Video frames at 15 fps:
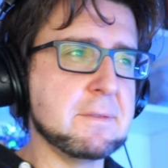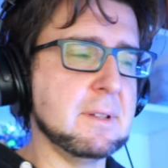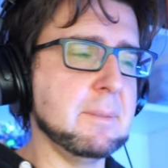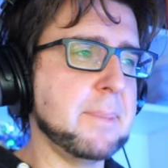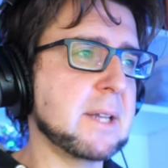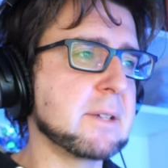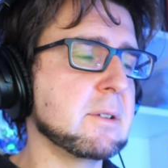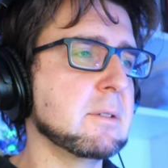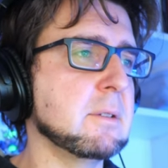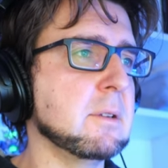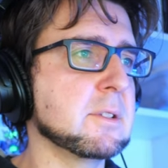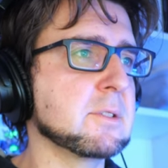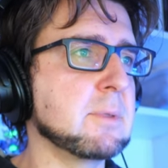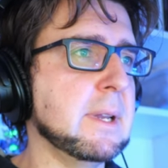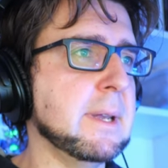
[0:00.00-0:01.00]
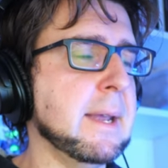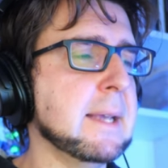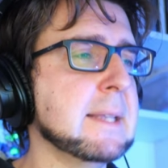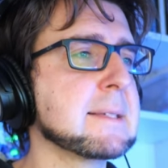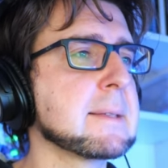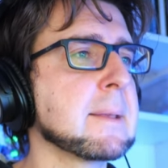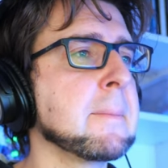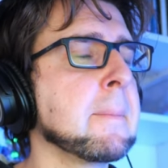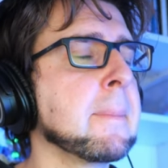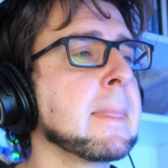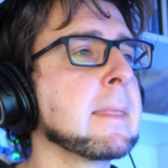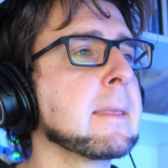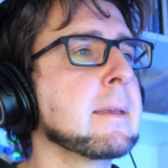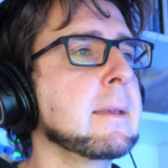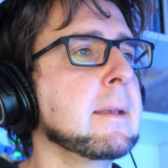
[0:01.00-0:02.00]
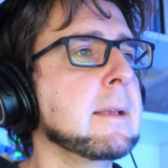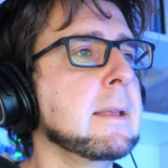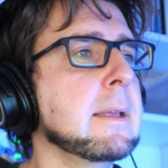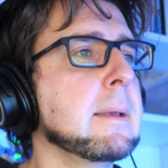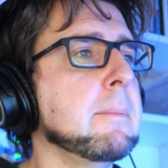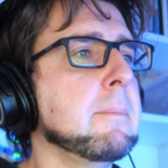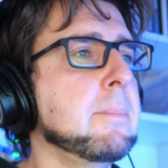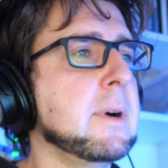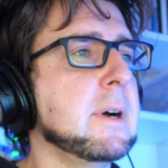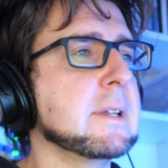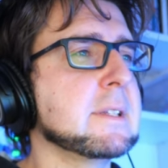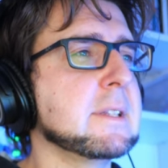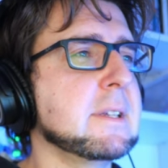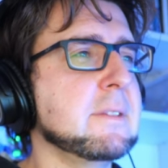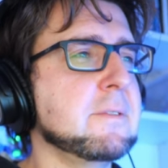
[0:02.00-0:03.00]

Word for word: fill pattern looks really nice. But